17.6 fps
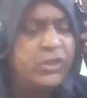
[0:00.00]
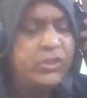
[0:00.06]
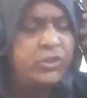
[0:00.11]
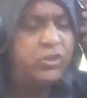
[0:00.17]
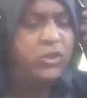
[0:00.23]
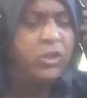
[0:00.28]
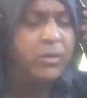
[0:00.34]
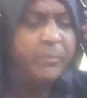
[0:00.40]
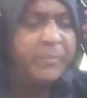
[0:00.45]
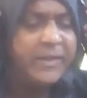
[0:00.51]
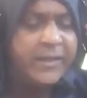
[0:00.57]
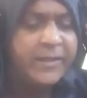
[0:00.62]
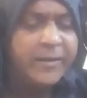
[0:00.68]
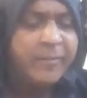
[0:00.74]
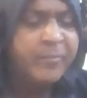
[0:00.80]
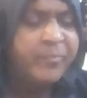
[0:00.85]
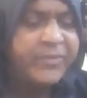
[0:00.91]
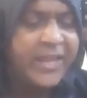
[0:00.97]
you know me
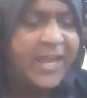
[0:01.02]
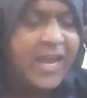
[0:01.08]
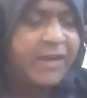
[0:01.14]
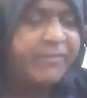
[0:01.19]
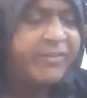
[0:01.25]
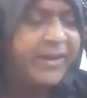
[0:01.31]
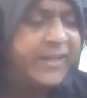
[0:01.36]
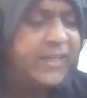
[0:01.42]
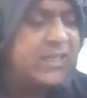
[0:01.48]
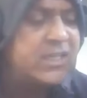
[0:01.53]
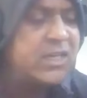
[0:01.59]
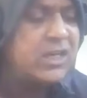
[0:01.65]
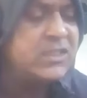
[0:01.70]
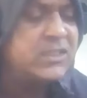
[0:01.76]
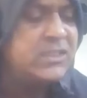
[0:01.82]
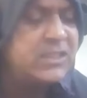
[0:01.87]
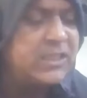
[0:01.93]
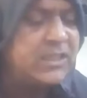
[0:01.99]
they have I in
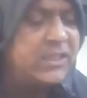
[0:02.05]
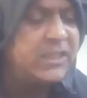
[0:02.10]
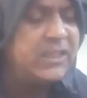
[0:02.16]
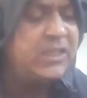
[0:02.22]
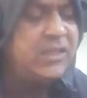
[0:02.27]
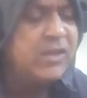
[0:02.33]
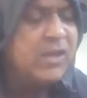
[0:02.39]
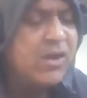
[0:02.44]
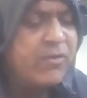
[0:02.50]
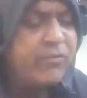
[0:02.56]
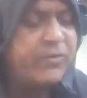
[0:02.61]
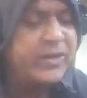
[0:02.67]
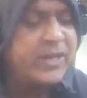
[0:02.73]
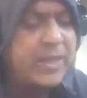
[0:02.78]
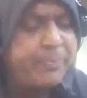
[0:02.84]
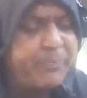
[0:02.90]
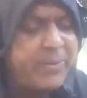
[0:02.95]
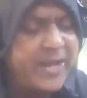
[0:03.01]
custody for
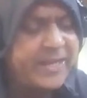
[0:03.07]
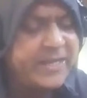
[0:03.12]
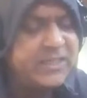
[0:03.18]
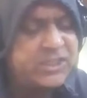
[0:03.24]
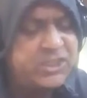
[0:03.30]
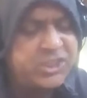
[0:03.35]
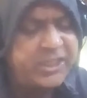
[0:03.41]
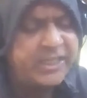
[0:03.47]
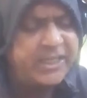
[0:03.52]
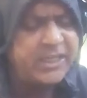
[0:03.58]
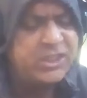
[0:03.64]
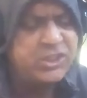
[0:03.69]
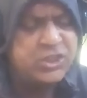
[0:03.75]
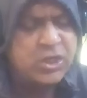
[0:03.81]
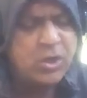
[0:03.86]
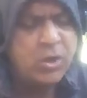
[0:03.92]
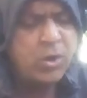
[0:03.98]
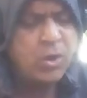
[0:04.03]
that pocket change